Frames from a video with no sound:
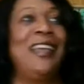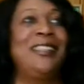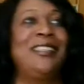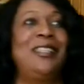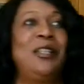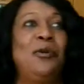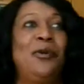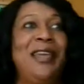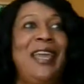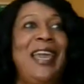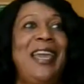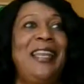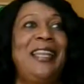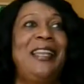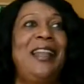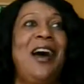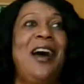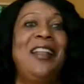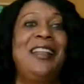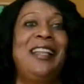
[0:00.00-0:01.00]
It's
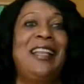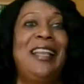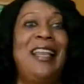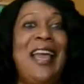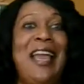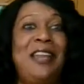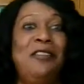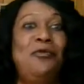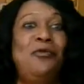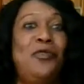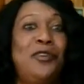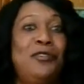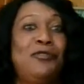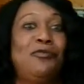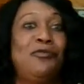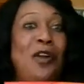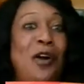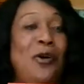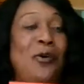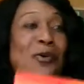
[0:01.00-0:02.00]
located on
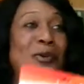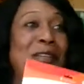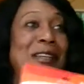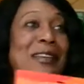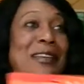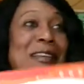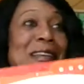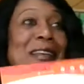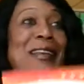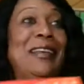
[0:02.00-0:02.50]
Glenwood Road.